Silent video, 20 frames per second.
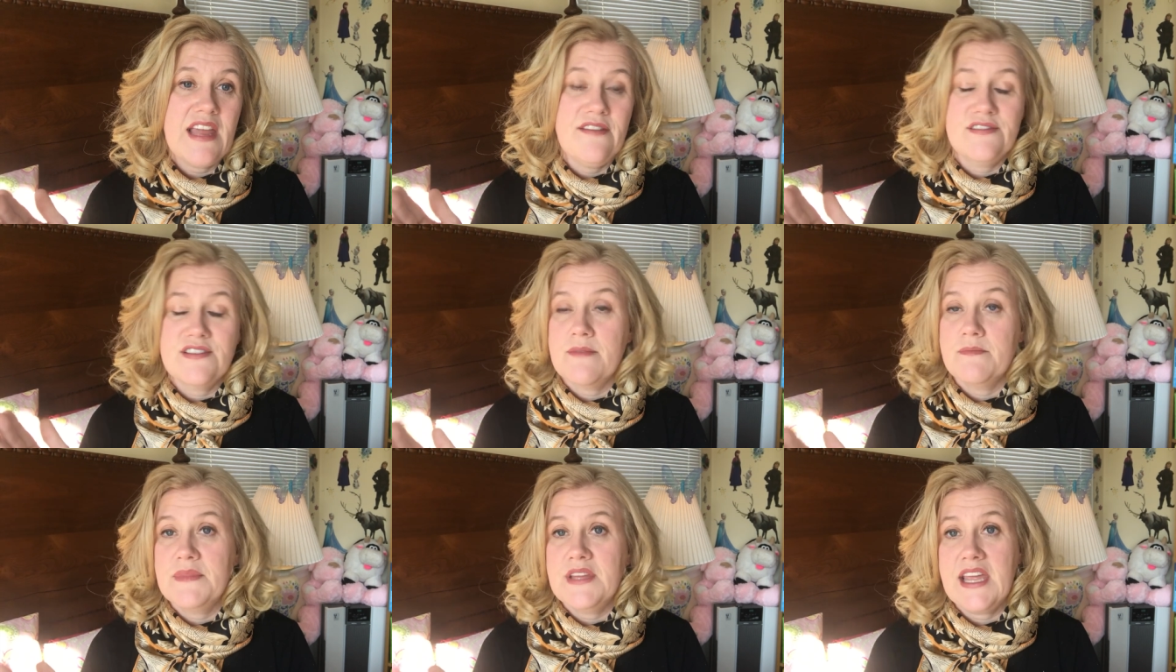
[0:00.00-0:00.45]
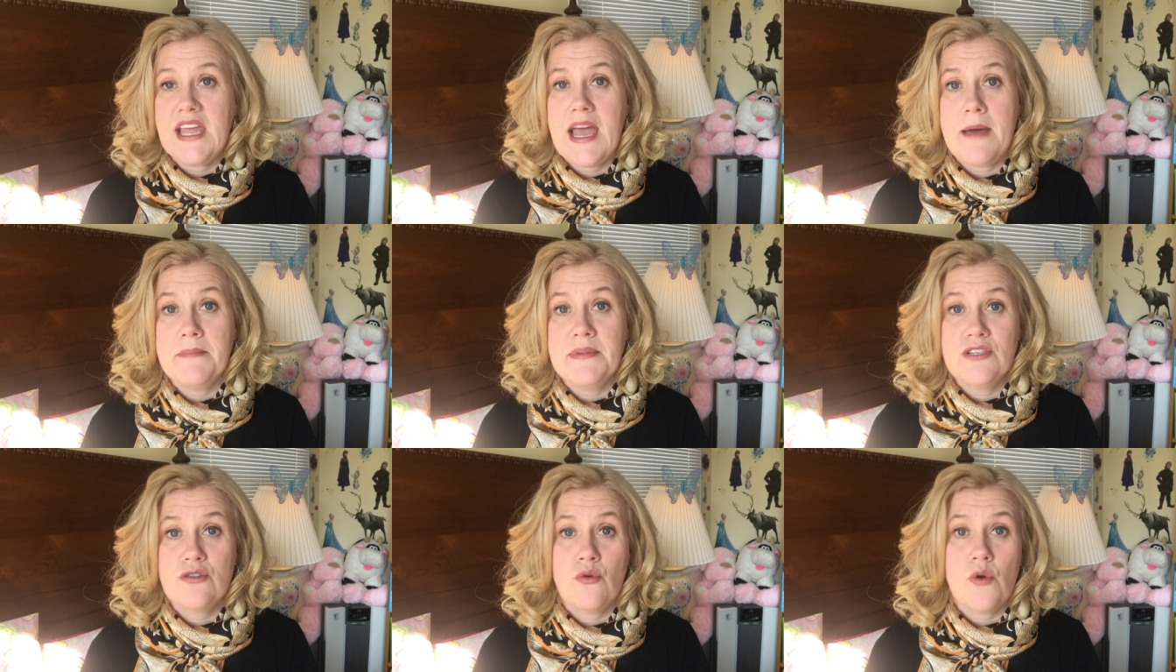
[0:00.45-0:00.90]
If something
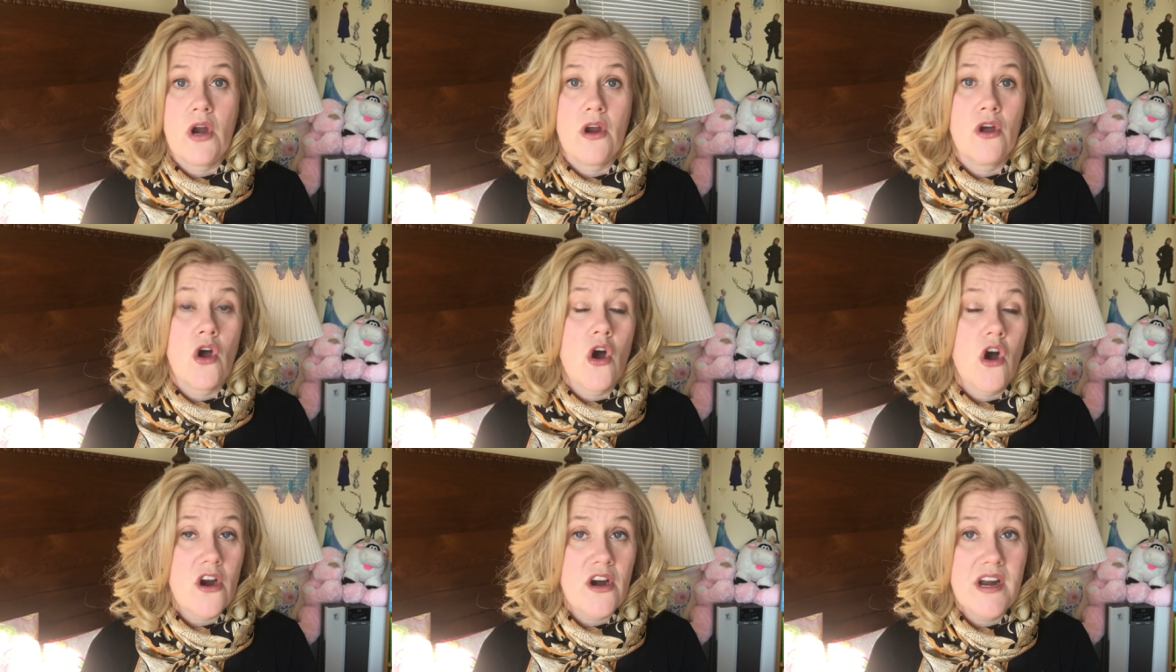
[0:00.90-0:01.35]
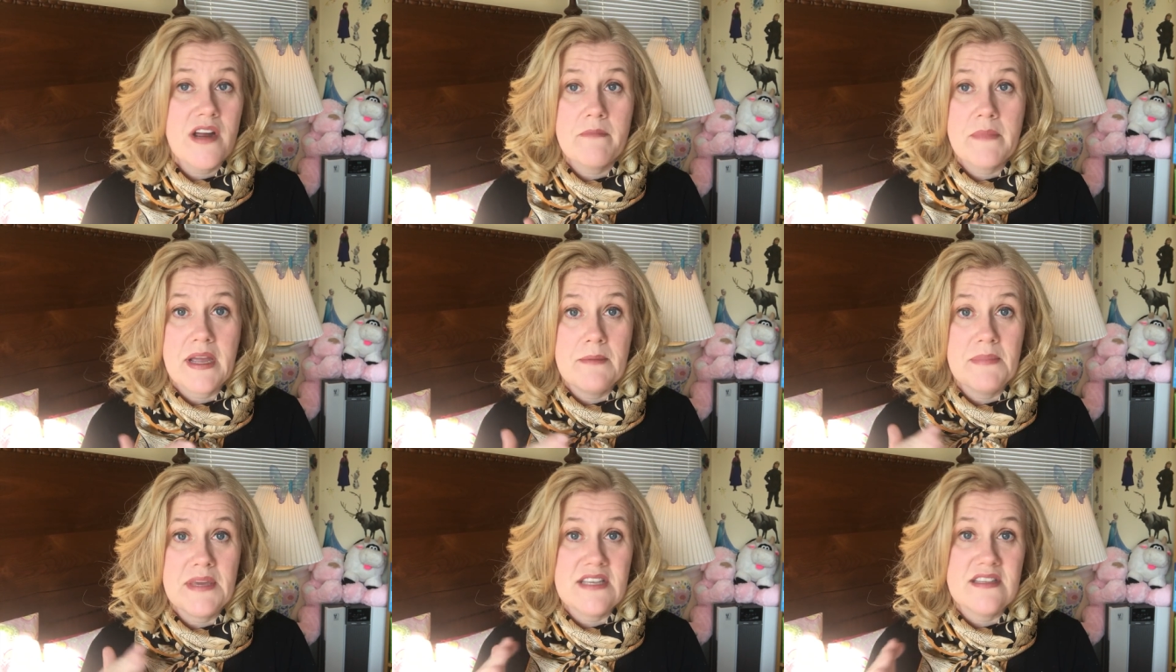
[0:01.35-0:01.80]
happened to our car, it
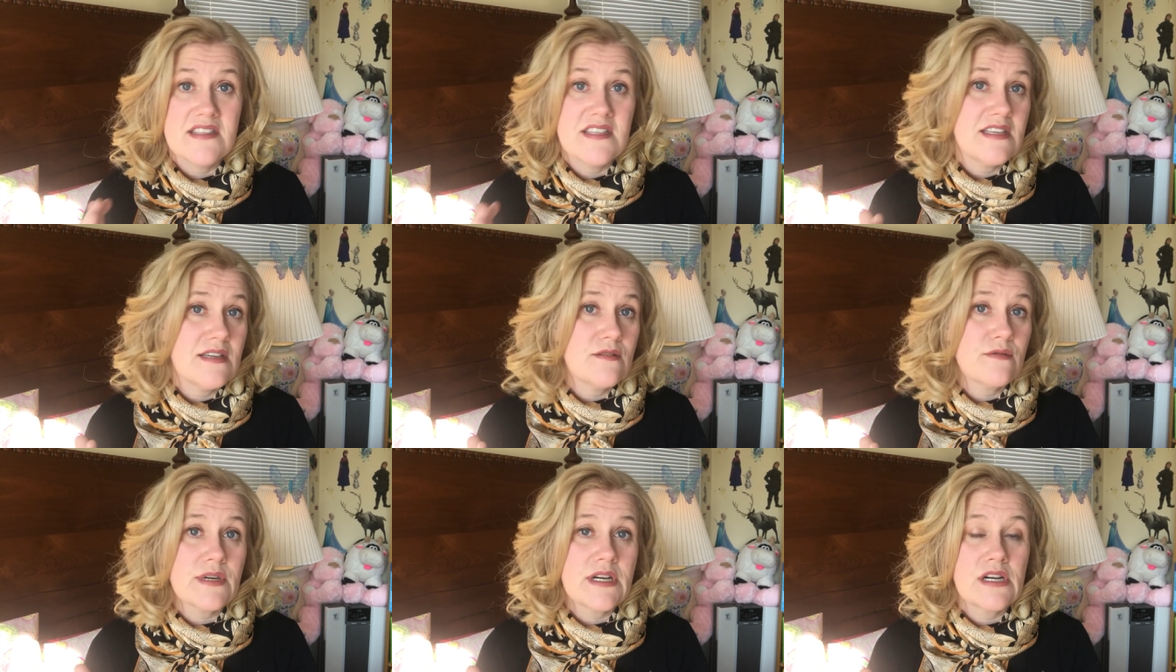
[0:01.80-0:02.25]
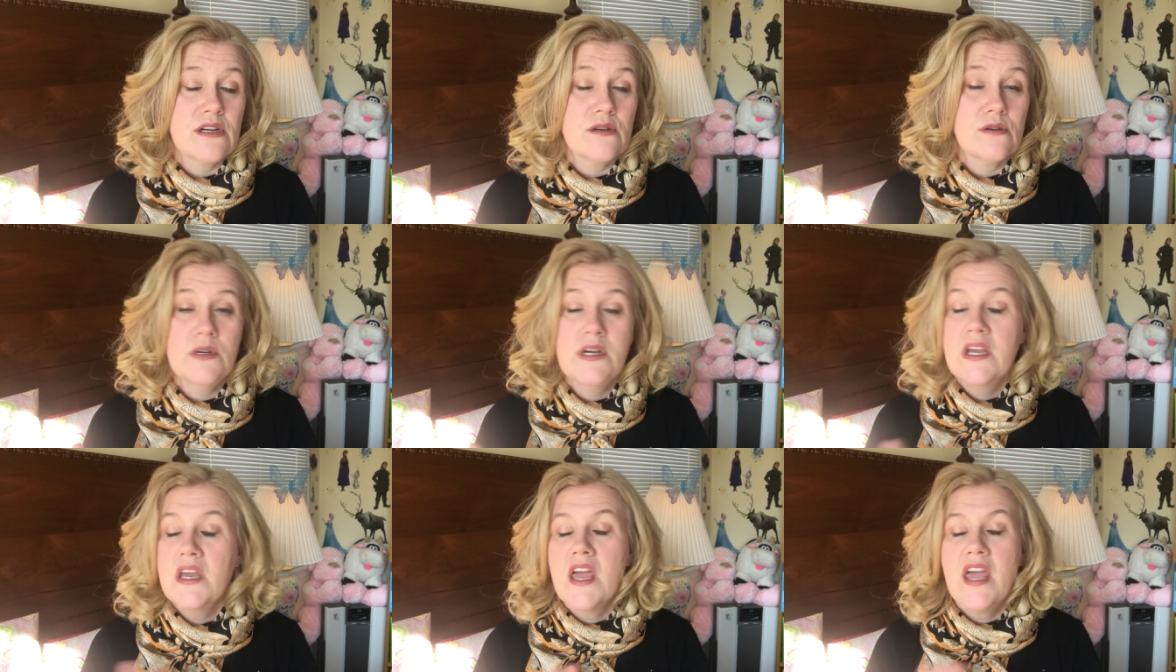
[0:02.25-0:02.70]
might be zero.